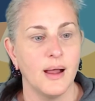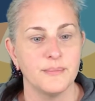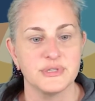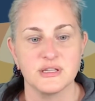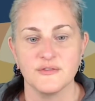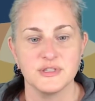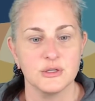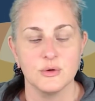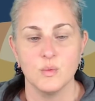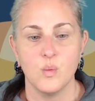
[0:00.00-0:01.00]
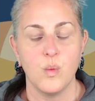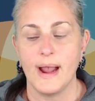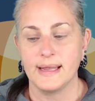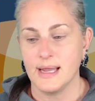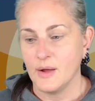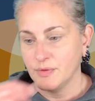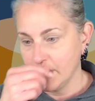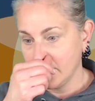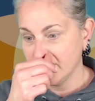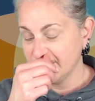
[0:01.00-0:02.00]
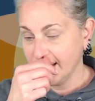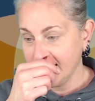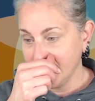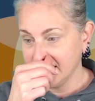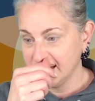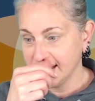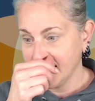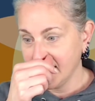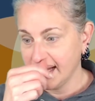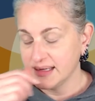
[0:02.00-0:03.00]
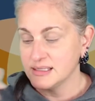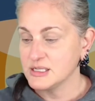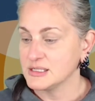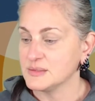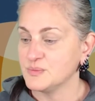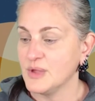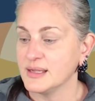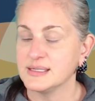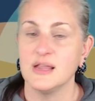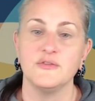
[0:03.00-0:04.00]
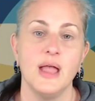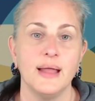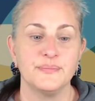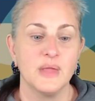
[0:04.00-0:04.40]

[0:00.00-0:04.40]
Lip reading: Stuff's still wacky out there, and it's just not safe yet.